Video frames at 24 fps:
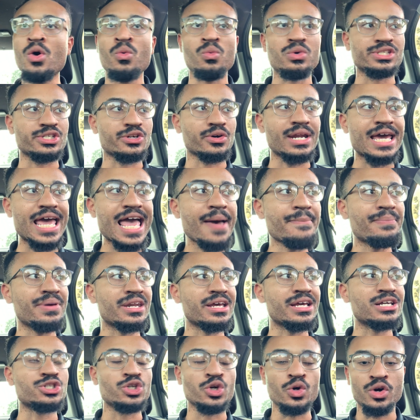what's going to happen
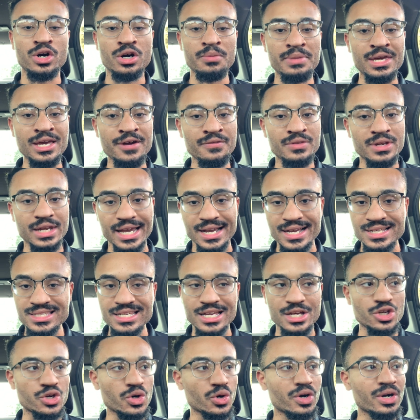is you're going to be, like I
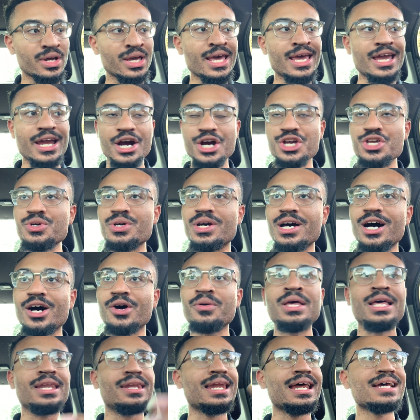said, here you go.
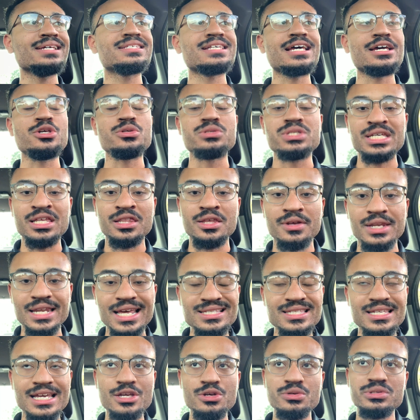Let's say you see
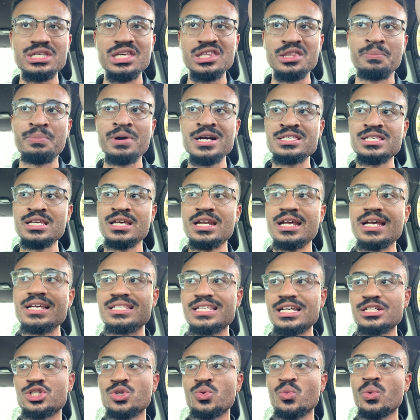the person it is
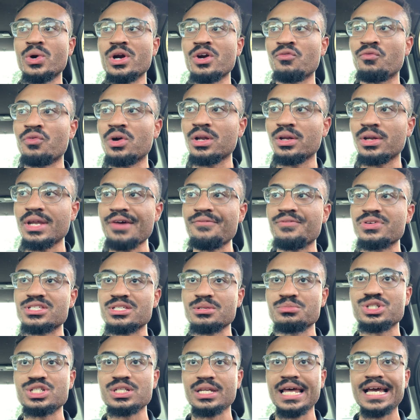that you want in real life or
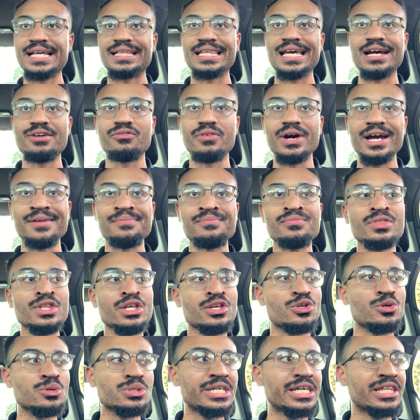some shit like that, right?
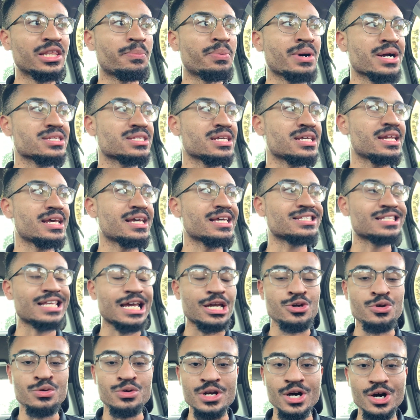You see the person it is that
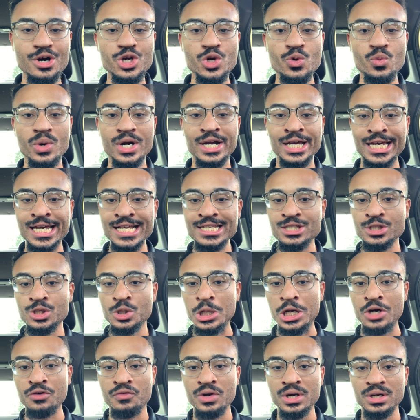you want to get to
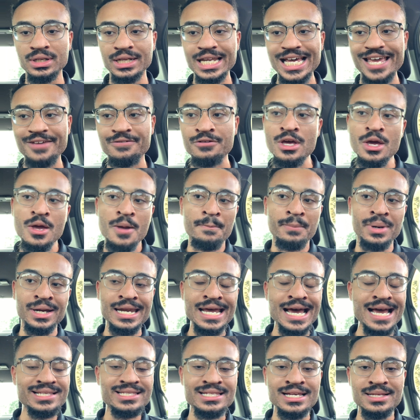know in real life, but
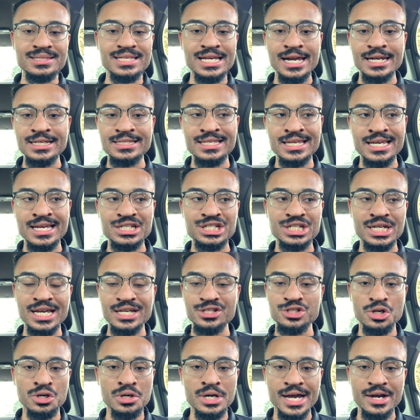9 times out of 10
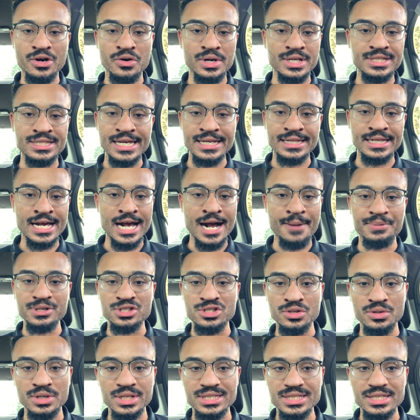chance you're not going to take that
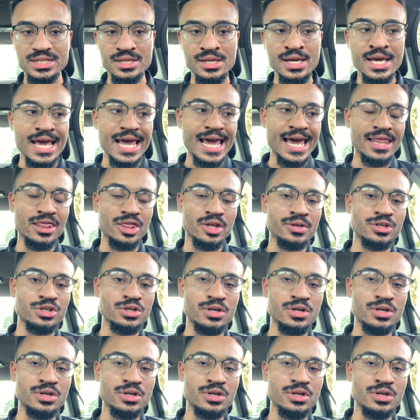opportunity. And